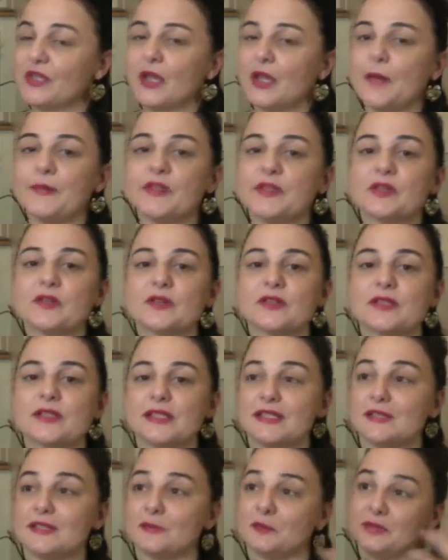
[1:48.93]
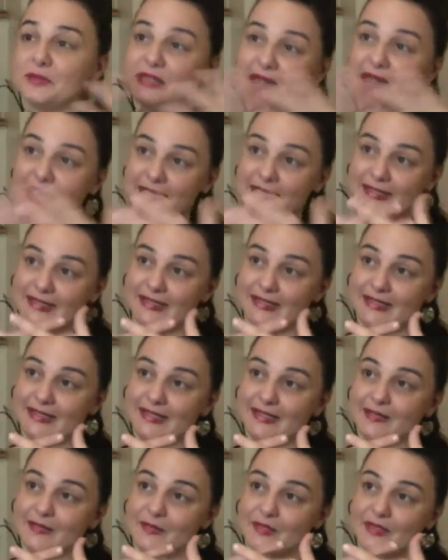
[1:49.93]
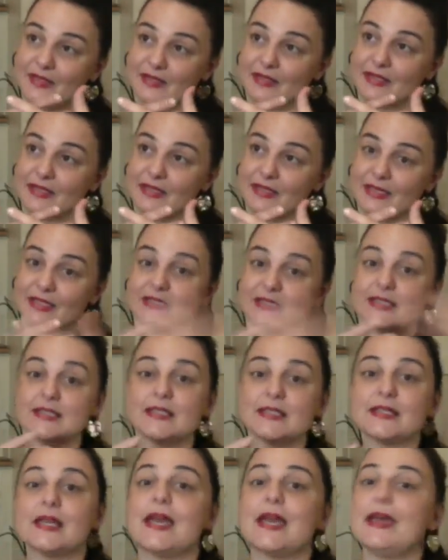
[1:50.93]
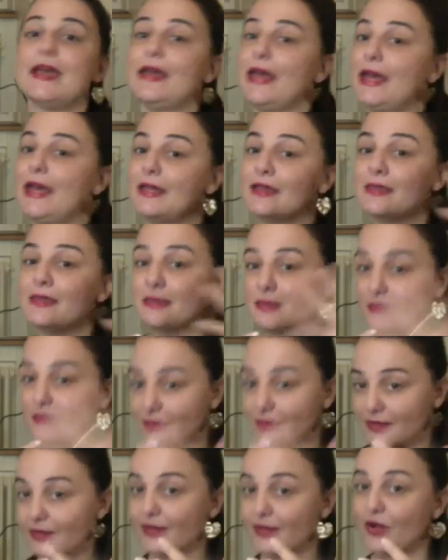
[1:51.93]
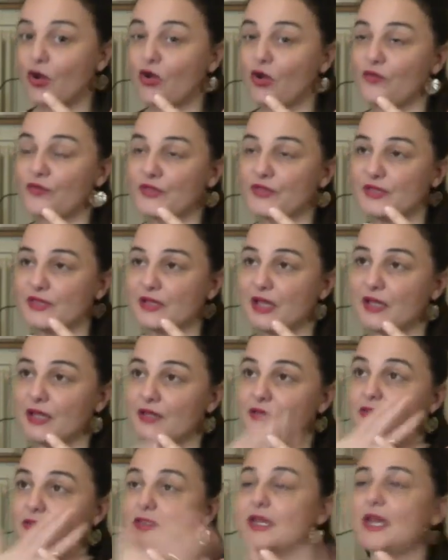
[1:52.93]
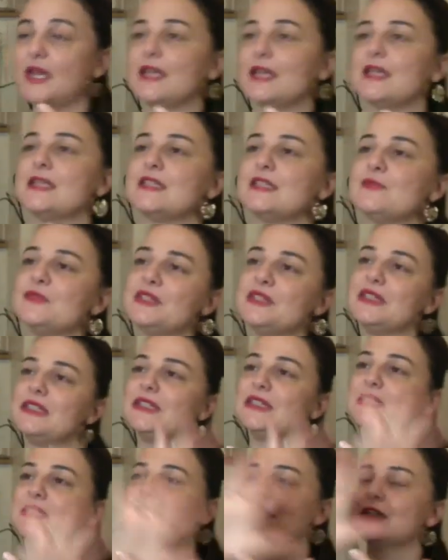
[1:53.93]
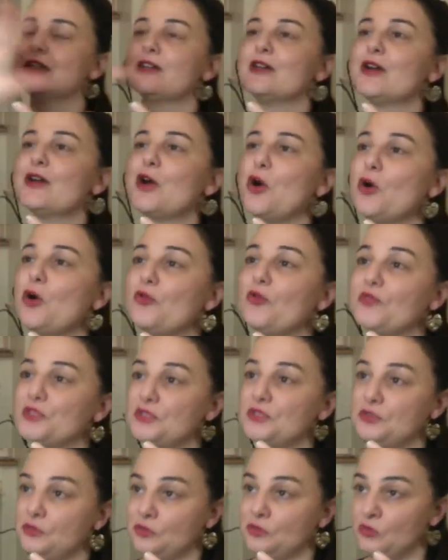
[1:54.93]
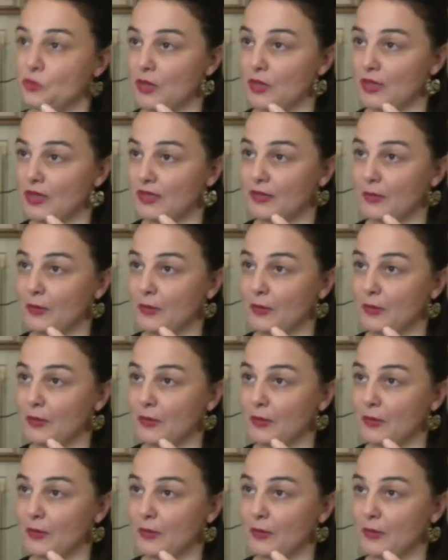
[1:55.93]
because it blends basically the end of a cycle and at the beginning of a new one.